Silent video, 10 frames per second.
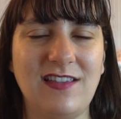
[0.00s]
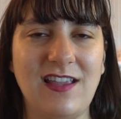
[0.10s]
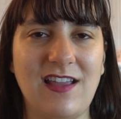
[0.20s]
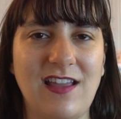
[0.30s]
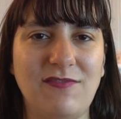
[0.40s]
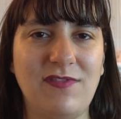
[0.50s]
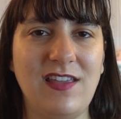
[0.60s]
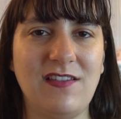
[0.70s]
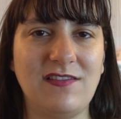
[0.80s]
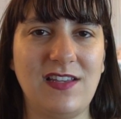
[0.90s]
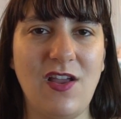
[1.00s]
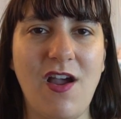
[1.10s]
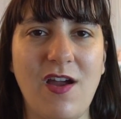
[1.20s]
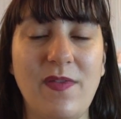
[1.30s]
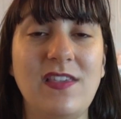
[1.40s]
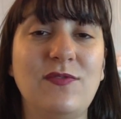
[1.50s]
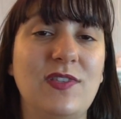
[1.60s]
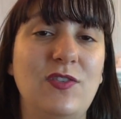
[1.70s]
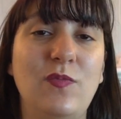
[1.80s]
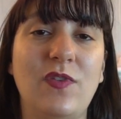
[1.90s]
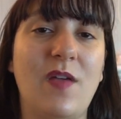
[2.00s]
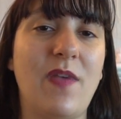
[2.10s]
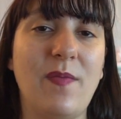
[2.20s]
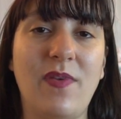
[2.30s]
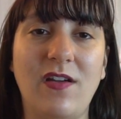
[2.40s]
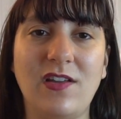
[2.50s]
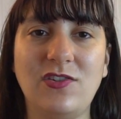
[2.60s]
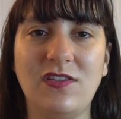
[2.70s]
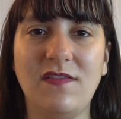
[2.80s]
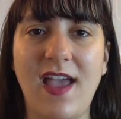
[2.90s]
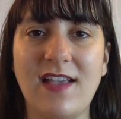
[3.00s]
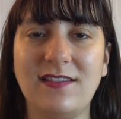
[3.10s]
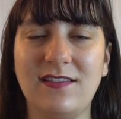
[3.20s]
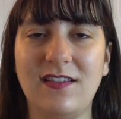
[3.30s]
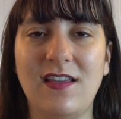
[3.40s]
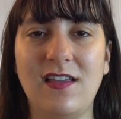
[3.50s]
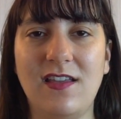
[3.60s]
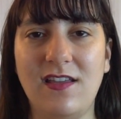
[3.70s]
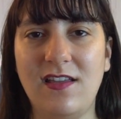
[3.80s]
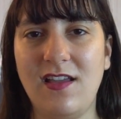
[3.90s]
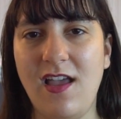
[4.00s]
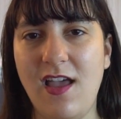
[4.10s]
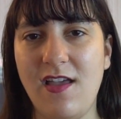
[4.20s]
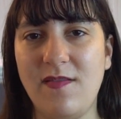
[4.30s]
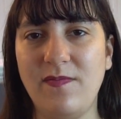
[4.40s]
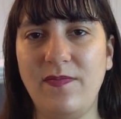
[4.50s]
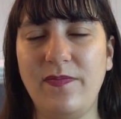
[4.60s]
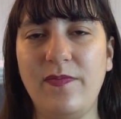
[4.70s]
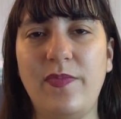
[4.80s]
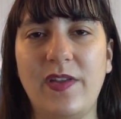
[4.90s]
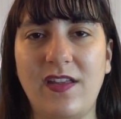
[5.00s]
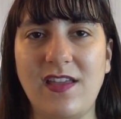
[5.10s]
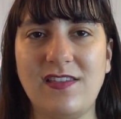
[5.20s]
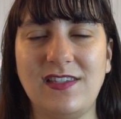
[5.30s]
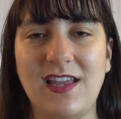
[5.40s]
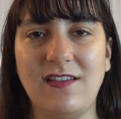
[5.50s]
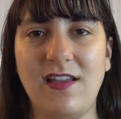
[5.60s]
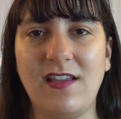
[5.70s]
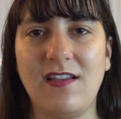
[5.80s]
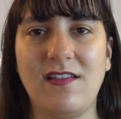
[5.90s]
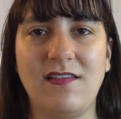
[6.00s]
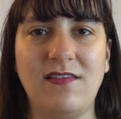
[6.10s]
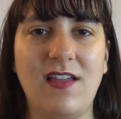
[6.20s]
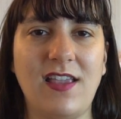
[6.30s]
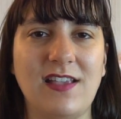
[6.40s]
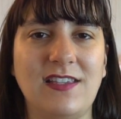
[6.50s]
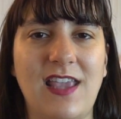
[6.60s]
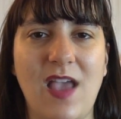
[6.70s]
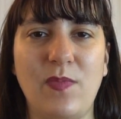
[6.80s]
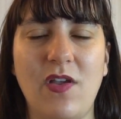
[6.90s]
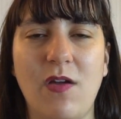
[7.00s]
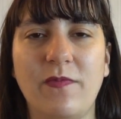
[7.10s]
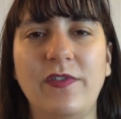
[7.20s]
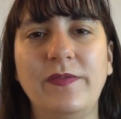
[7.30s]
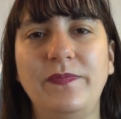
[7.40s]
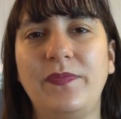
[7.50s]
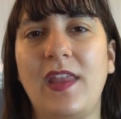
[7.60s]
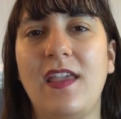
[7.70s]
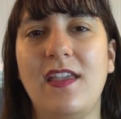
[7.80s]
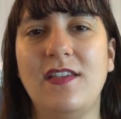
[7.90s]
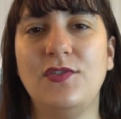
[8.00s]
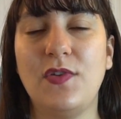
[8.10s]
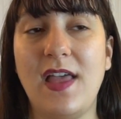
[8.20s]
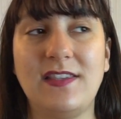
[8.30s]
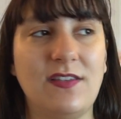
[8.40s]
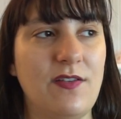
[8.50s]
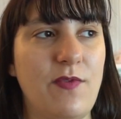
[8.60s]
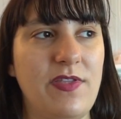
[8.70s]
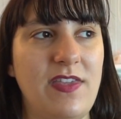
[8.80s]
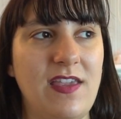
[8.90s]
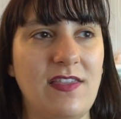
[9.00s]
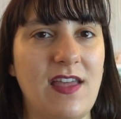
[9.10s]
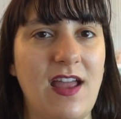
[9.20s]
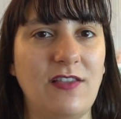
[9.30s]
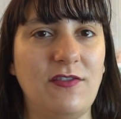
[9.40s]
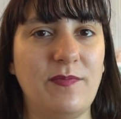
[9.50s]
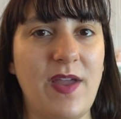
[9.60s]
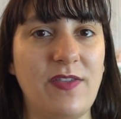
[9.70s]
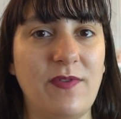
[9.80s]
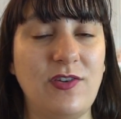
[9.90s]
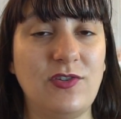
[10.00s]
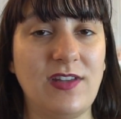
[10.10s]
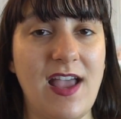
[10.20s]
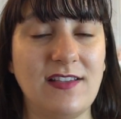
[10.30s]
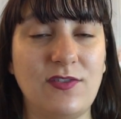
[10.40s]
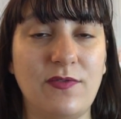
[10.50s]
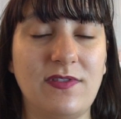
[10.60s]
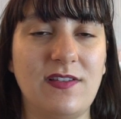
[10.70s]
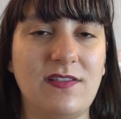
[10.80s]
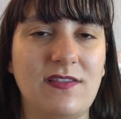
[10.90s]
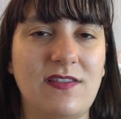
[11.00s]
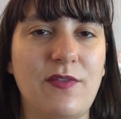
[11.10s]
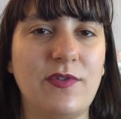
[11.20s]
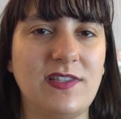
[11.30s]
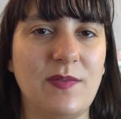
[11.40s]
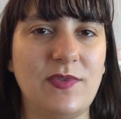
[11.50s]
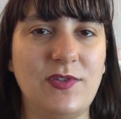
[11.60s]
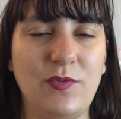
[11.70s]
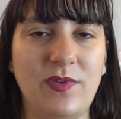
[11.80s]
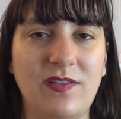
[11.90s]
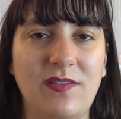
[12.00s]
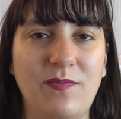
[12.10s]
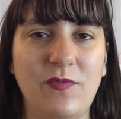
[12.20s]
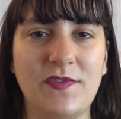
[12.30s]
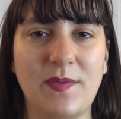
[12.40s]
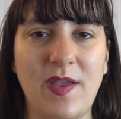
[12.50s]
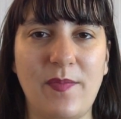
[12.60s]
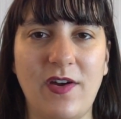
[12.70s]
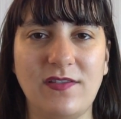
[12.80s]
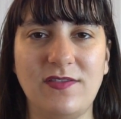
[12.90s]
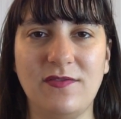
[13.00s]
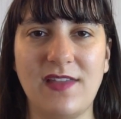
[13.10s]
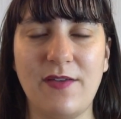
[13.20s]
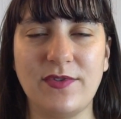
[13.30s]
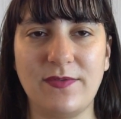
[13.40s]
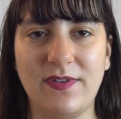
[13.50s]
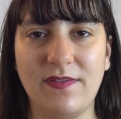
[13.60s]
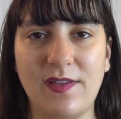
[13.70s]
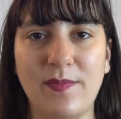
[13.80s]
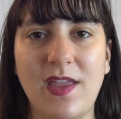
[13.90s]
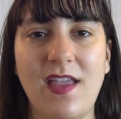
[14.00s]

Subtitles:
Like, I don't think there's any harm. And this was stupid on my part. I should have asked, but I said like, I guess it can't be harmful. So that's the one thing that I learned, by the way, you should ask. So there was some stupid moves on my part too. That was one of them.